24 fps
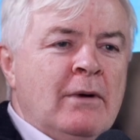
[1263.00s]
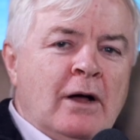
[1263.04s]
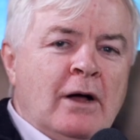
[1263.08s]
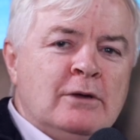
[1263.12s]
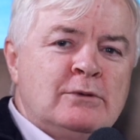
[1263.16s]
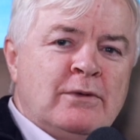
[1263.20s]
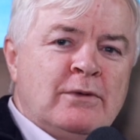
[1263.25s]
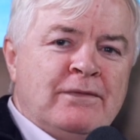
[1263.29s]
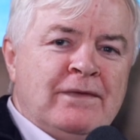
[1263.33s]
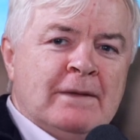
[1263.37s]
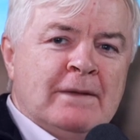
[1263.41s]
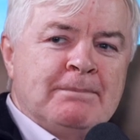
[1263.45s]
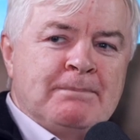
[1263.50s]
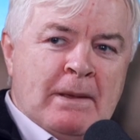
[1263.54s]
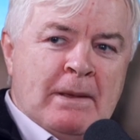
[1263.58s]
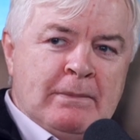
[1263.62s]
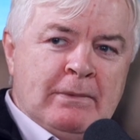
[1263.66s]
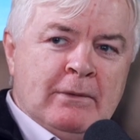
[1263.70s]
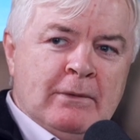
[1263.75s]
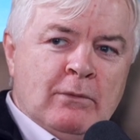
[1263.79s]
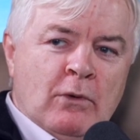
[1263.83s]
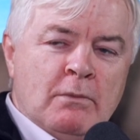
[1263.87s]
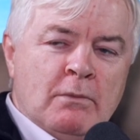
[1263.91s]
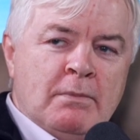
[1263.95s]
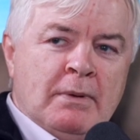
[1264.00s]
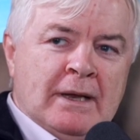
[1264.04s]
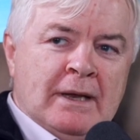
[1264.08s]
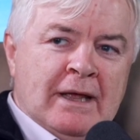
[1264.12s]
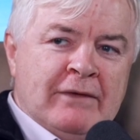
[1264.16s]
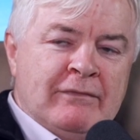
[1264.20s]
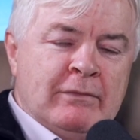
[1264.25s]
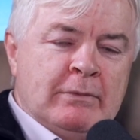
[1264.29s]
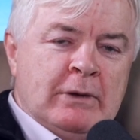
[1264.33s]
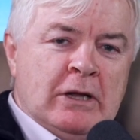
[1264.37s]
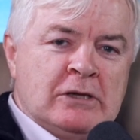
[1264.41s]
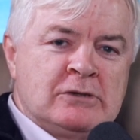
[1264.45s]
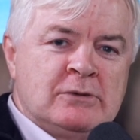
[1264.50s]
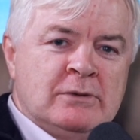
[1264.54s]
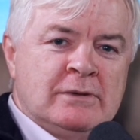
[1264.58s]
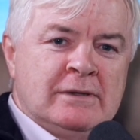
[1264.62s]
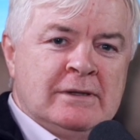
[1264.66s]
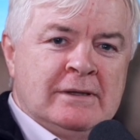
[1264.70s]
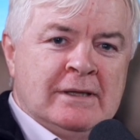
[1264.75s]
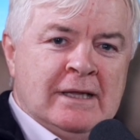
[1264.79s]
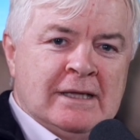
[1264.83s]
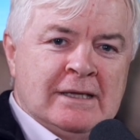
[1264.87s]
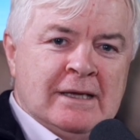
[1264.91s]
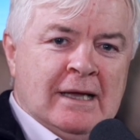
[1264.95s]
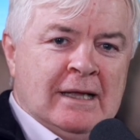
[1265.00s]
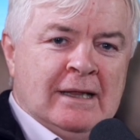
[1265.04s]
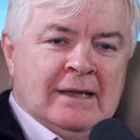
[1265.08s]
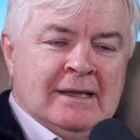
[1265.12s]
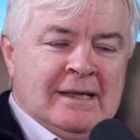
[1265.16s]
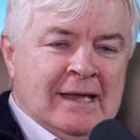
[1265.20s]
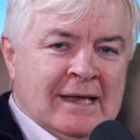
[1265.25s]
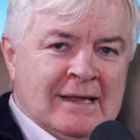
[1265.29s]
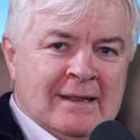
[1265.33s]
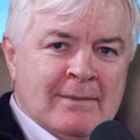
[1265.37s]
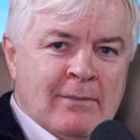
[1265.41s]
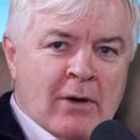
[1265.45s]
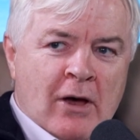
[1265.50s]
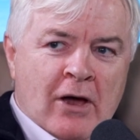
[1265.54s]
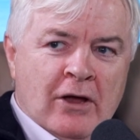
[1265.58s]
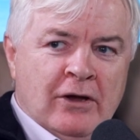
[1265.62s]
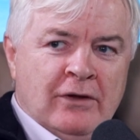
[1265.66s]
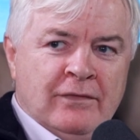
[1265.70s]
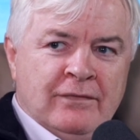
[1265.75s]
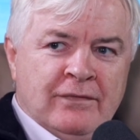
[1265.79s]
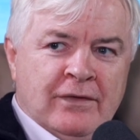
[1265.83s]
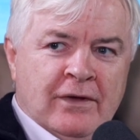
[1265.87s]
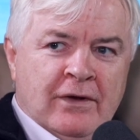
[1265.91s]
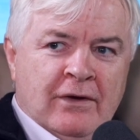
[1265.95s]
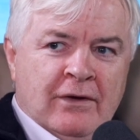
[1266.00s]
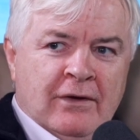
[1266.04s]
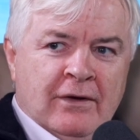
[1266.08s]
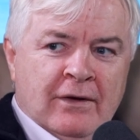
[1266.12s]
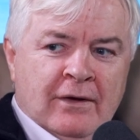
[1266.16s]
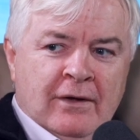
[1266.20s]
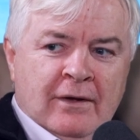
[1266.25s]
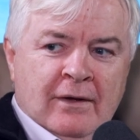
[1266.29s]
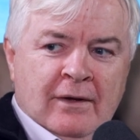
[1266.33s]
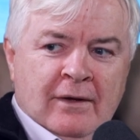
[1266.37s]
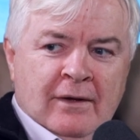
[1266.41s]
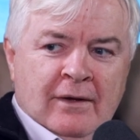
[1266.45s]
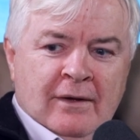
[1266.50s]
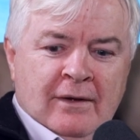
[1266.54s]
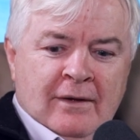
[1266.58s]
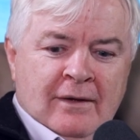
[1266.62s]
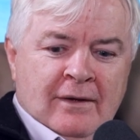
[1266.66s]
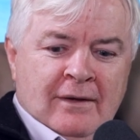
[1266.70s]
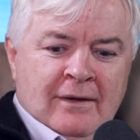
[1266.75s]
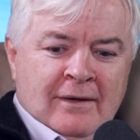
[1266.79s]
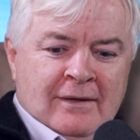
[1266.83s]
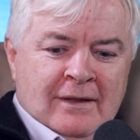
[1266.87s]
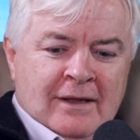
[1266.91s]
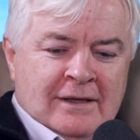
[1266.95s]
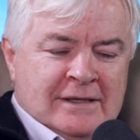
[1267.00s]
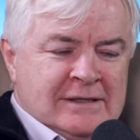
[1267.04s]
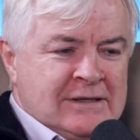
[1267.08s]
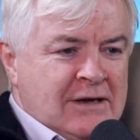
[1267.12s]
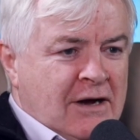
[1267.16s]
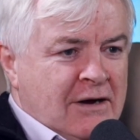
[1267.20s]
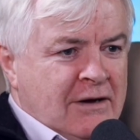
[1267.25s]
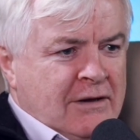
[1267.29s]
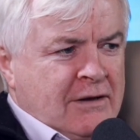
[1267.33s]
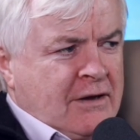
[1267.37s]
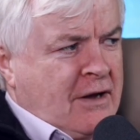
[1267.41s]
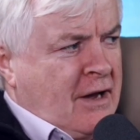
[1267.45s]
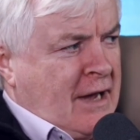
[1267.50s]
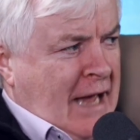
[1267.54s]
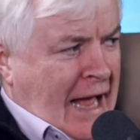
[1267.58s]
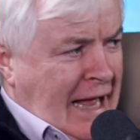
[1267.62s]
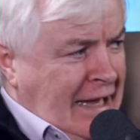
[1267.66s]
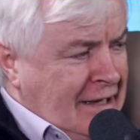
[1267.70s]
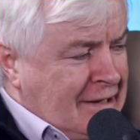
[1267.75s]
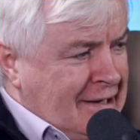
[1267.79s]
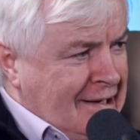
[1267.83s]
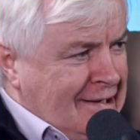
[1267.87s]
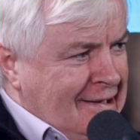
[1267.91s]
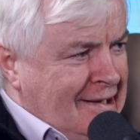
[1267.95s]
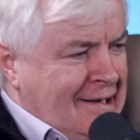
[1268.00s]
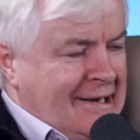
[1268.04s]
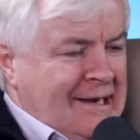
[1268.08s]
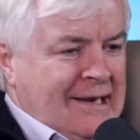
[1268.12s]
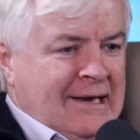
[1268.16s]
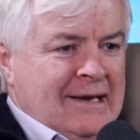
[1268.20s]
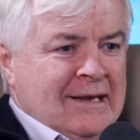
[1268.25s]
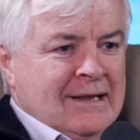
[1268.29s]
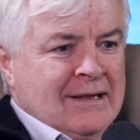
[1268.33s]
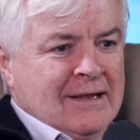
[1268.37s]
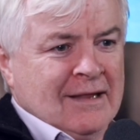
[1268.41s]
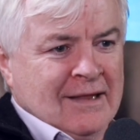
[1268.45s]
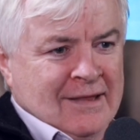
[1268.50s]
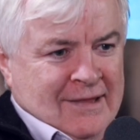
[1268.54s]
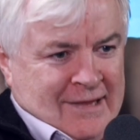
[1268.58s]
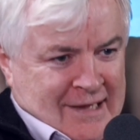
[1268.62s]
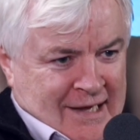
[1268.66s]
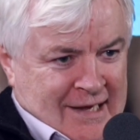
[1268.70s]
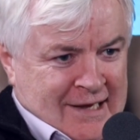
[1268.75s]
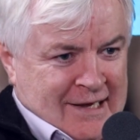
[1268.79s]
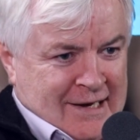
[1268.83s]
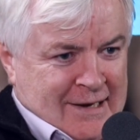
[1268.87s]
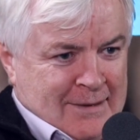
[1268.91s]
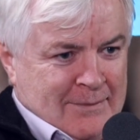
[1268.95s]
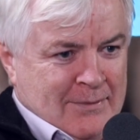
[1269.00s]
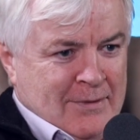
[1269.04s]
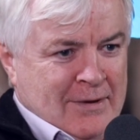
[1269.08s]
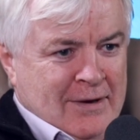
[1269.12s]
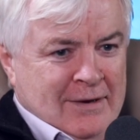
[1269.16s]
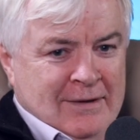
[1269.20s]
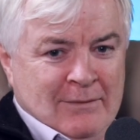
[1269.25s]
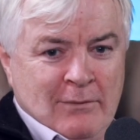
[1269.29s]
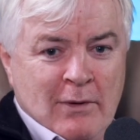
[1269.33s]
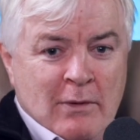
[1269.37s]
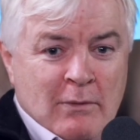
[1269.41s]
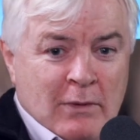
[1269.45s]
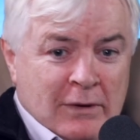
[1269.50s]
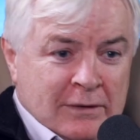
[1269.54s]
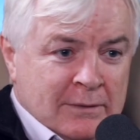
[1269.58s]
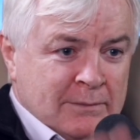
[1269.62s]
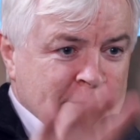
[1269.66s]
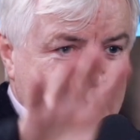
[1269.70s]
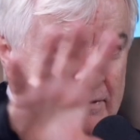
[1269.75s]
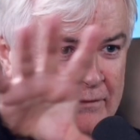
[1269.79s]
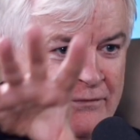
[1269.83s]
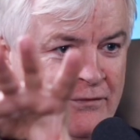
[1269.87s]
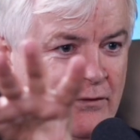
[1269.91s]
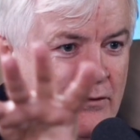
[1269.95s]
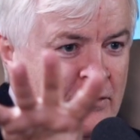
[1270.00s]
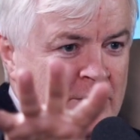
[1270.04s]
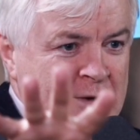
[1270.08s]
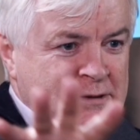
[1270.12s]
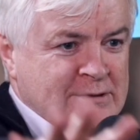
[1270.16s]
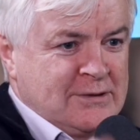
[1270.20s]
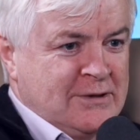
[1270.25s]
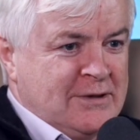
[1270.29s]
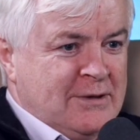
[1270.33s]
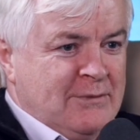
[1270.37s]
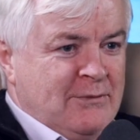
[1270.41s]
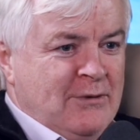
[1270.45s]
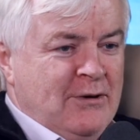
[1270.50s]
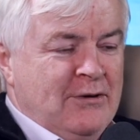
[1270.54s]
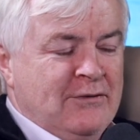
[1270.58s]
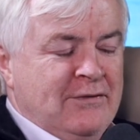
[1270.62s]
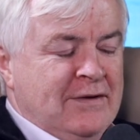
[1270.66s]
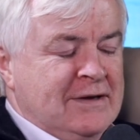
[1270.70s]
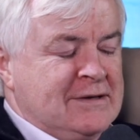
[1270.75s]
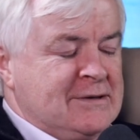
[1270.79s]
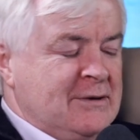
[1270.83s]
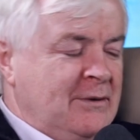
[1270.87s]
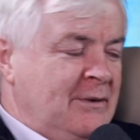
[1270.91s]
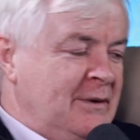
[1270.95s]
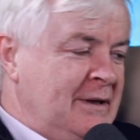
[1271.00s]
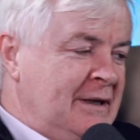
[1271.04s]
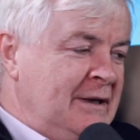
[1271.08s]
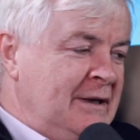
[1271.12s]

we also felt people won't believe it, but also it'll take them out of their they'll start calculating it and thinking about it, and we want them to focus on right, the movie. So